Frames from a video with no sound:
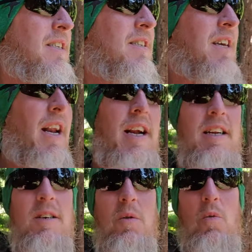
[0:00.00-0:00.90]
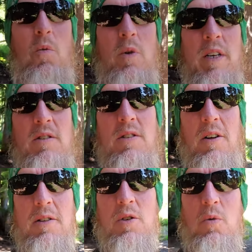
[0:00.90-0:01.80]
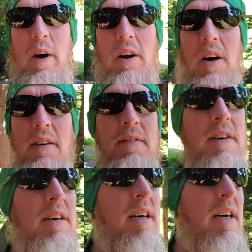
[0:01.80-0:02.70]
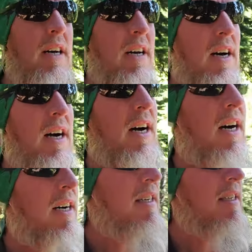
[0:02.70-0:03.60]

just kind of rinsed all the sweat off. Uh,